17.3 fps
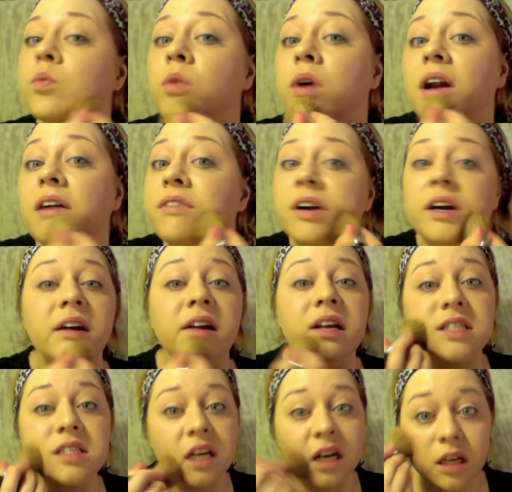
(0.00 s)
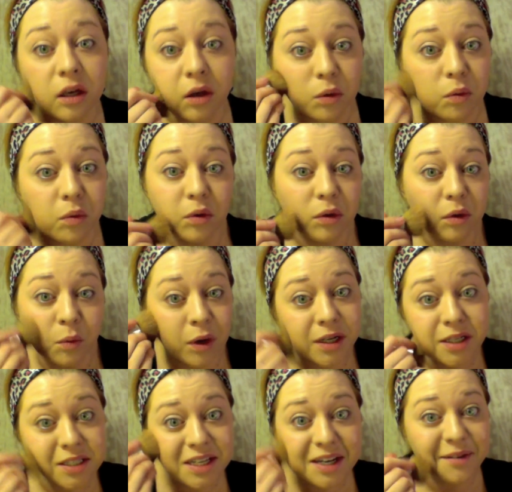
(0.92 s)
whatever it is that you
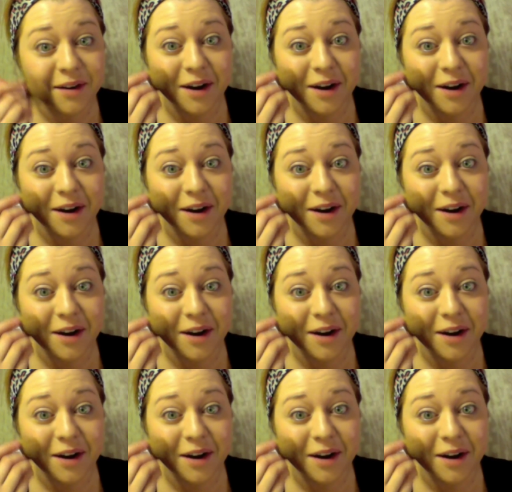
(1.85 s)
want to see,